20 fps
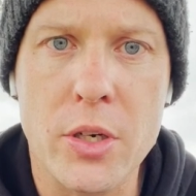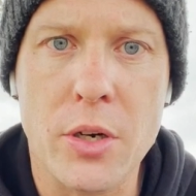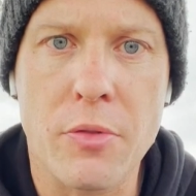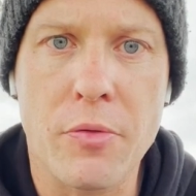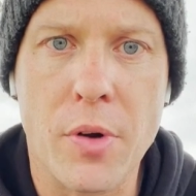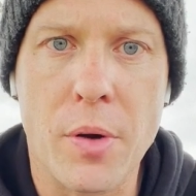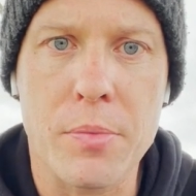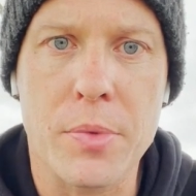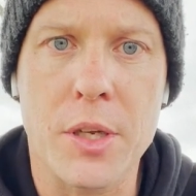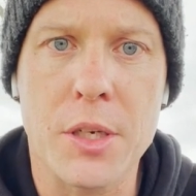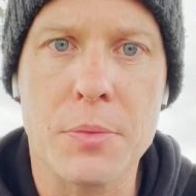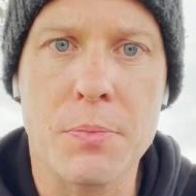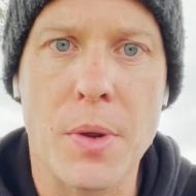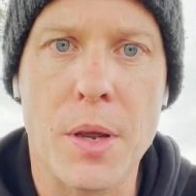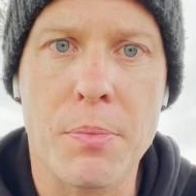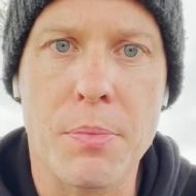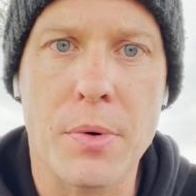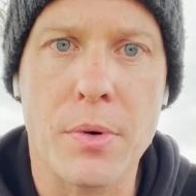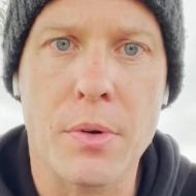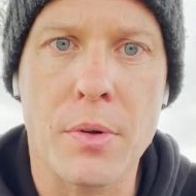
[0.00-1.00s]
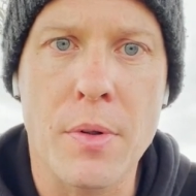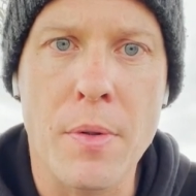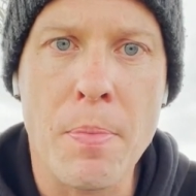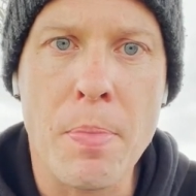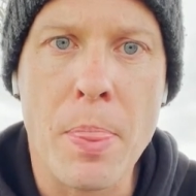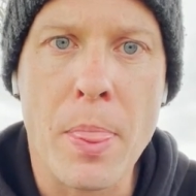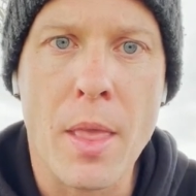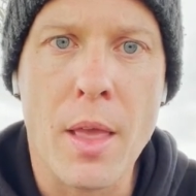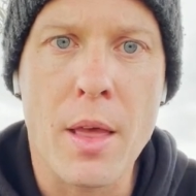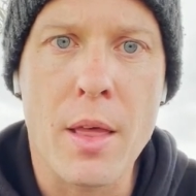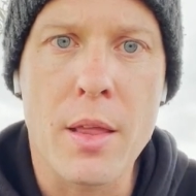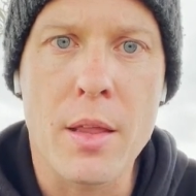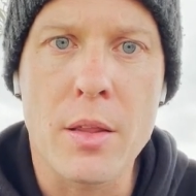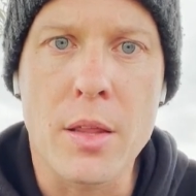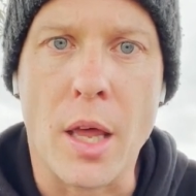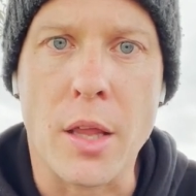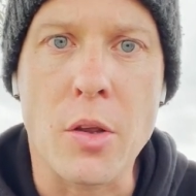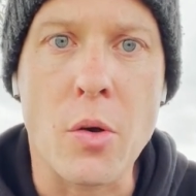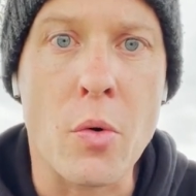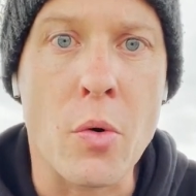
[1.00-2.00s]
from these people
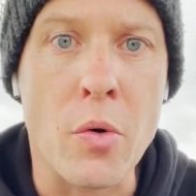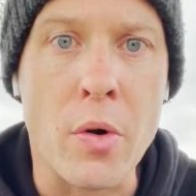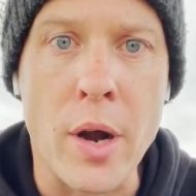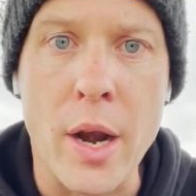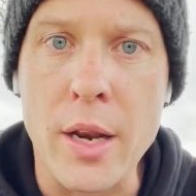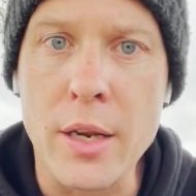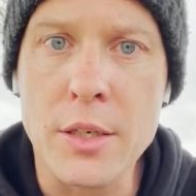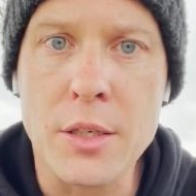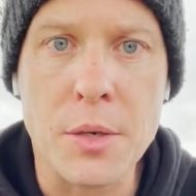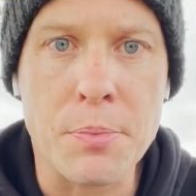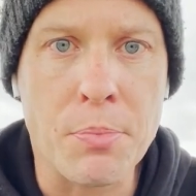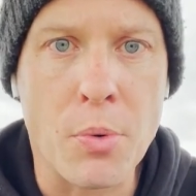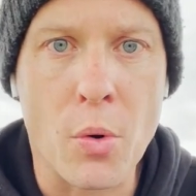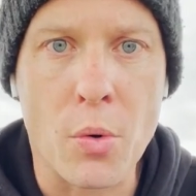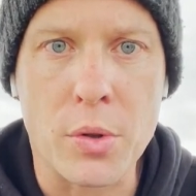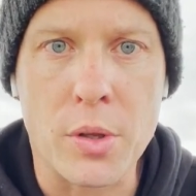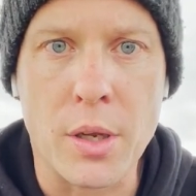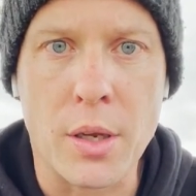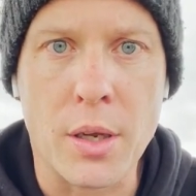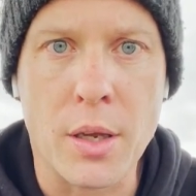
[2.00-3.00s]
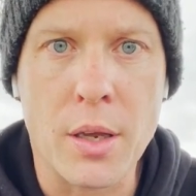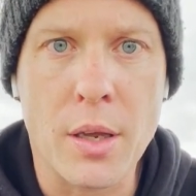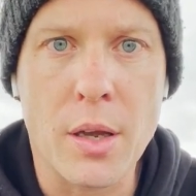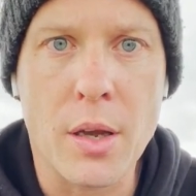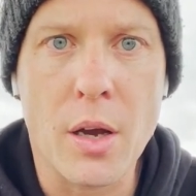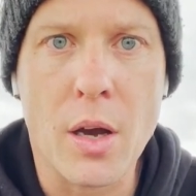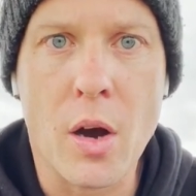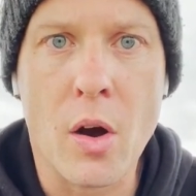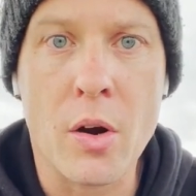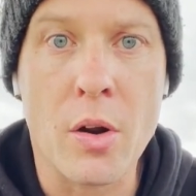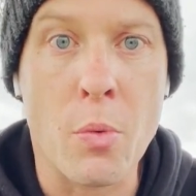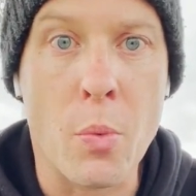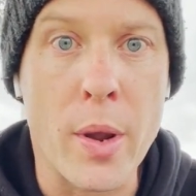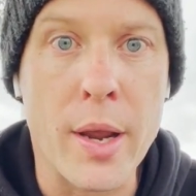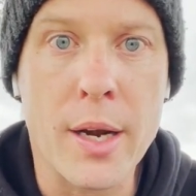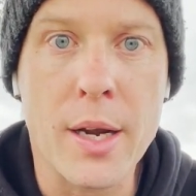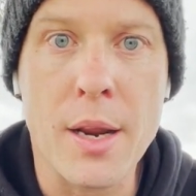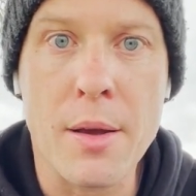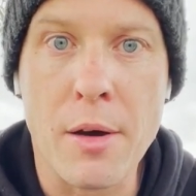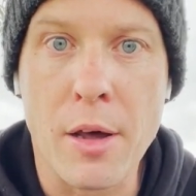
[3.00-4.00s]
that you're already supporting on a
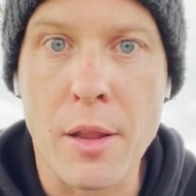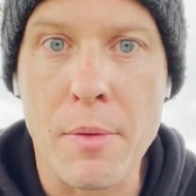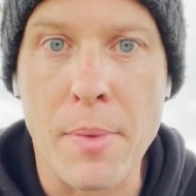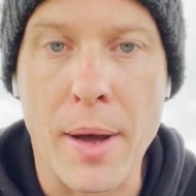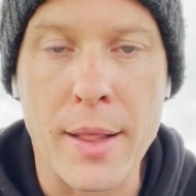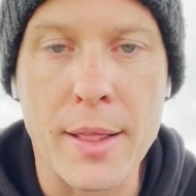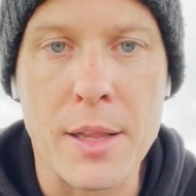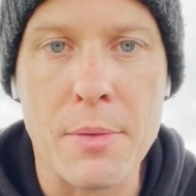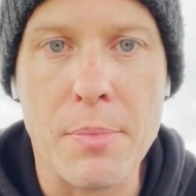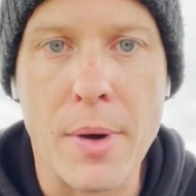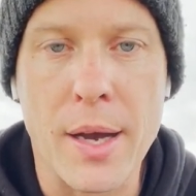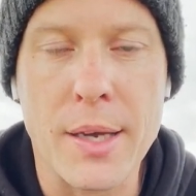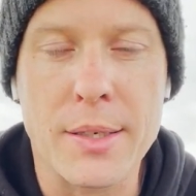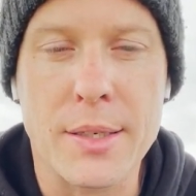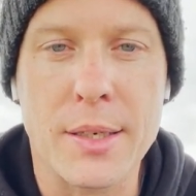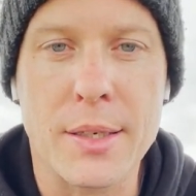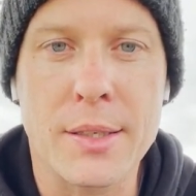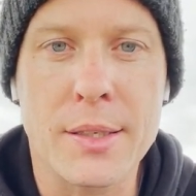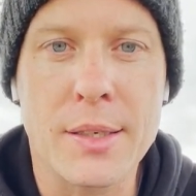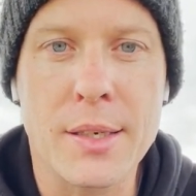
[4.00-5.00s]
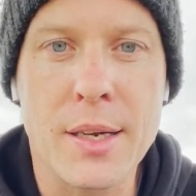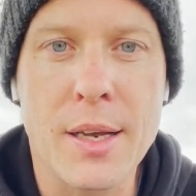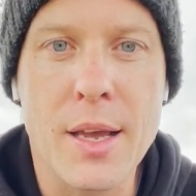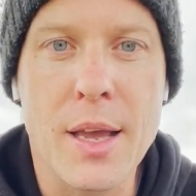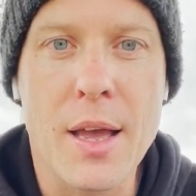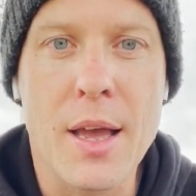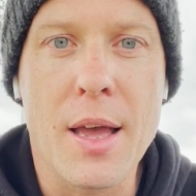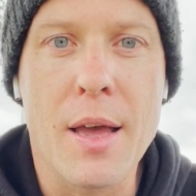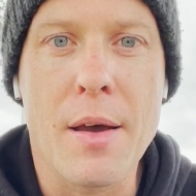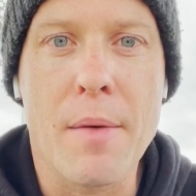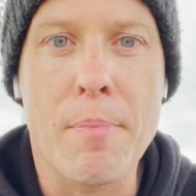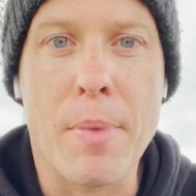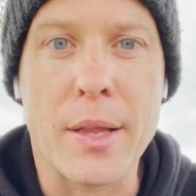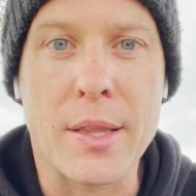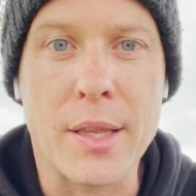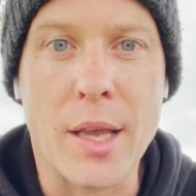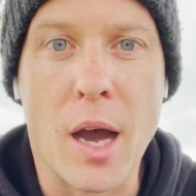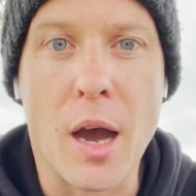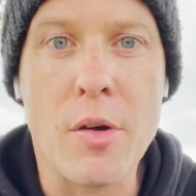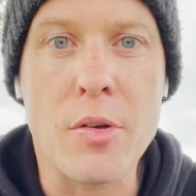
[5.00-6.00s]
weekly or on a monthly basis, but
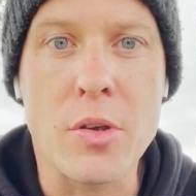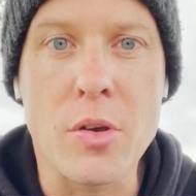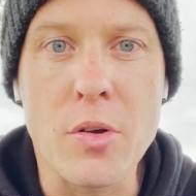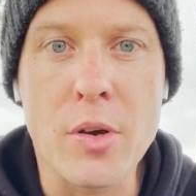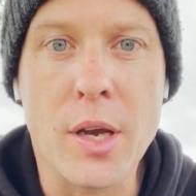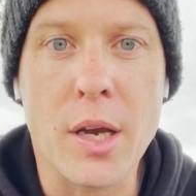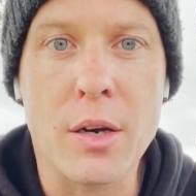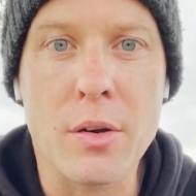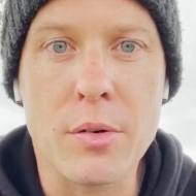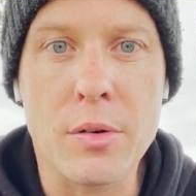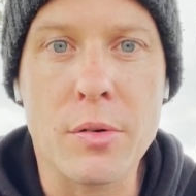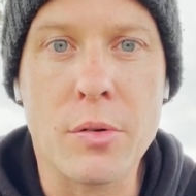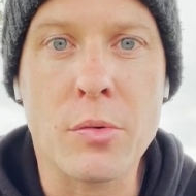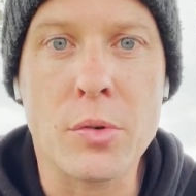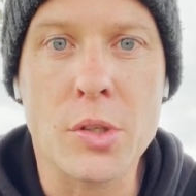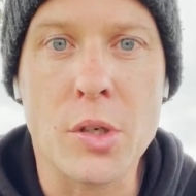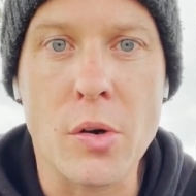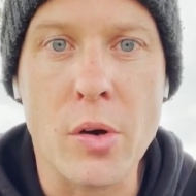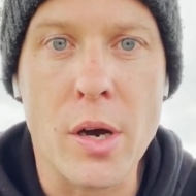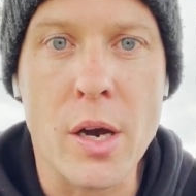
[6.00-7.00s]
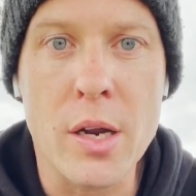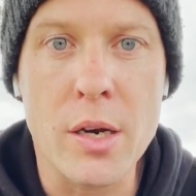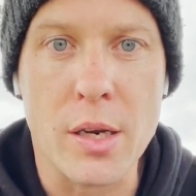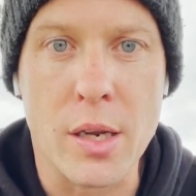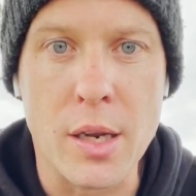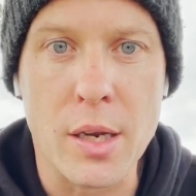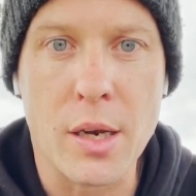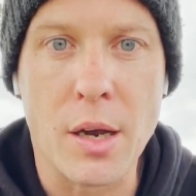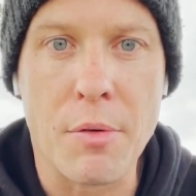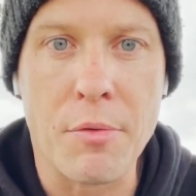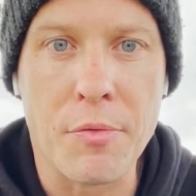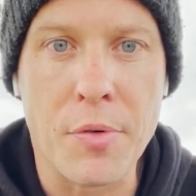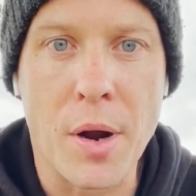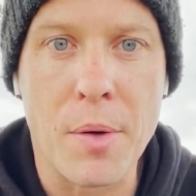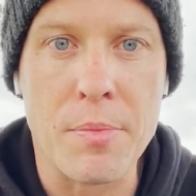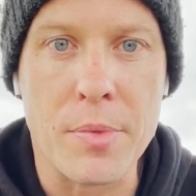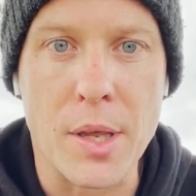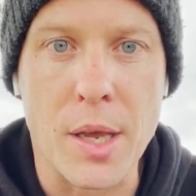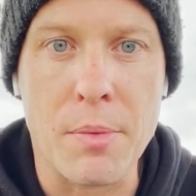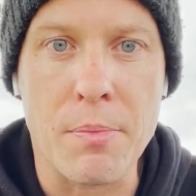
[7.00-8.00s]
now you can also earn income from
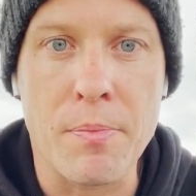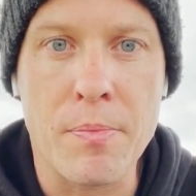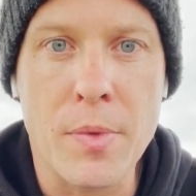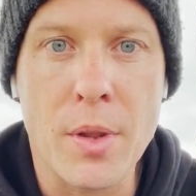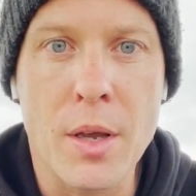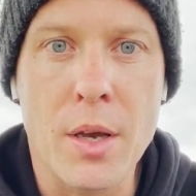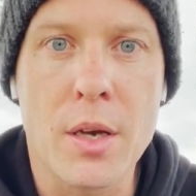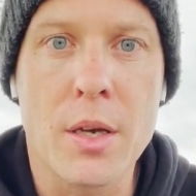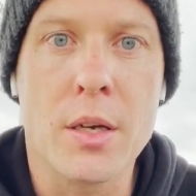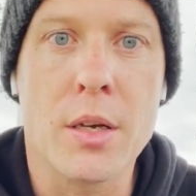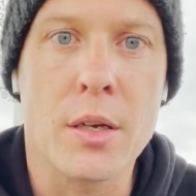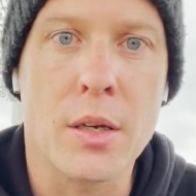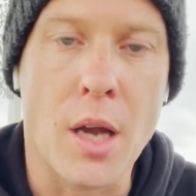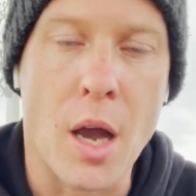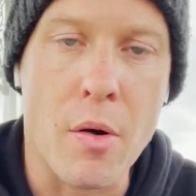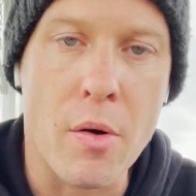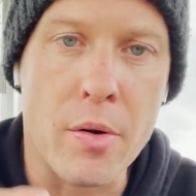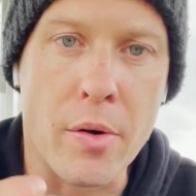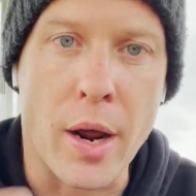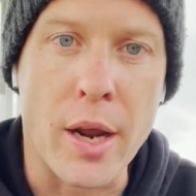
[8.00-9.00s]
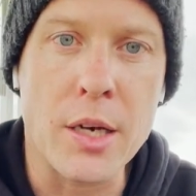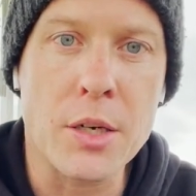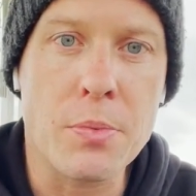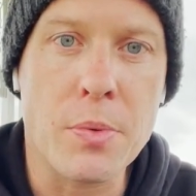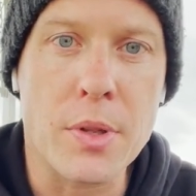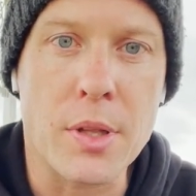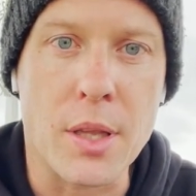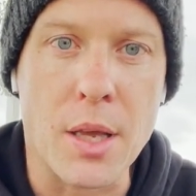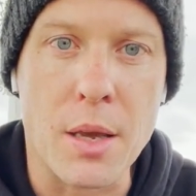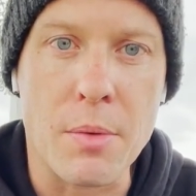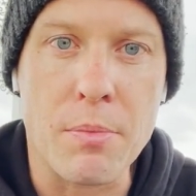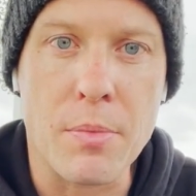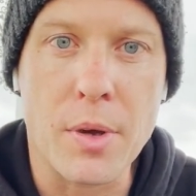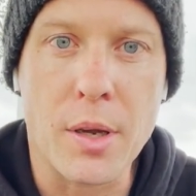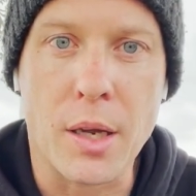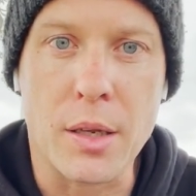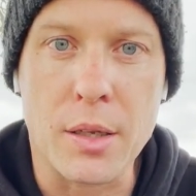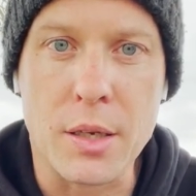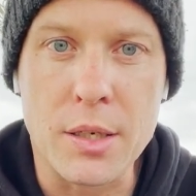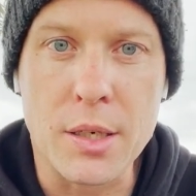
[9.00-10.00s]
them. Go arrange with them,
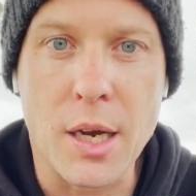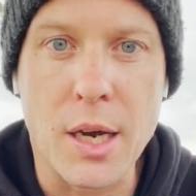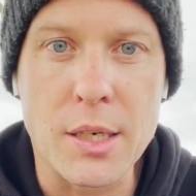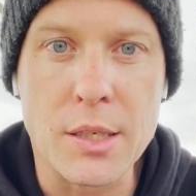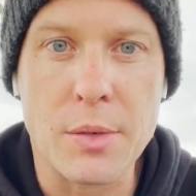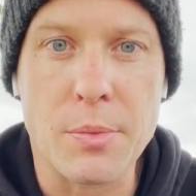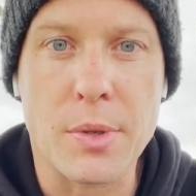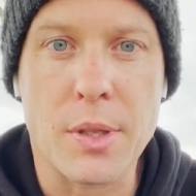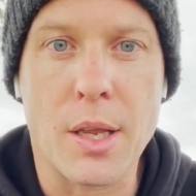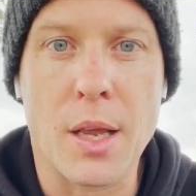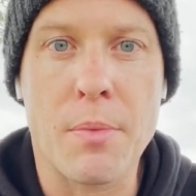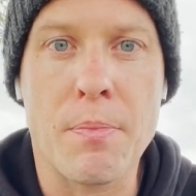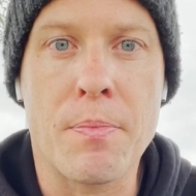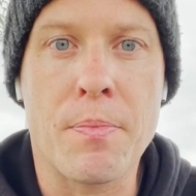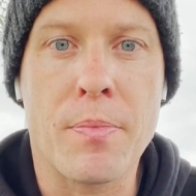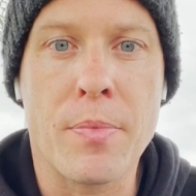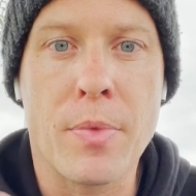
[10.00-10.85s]
go discuss it with them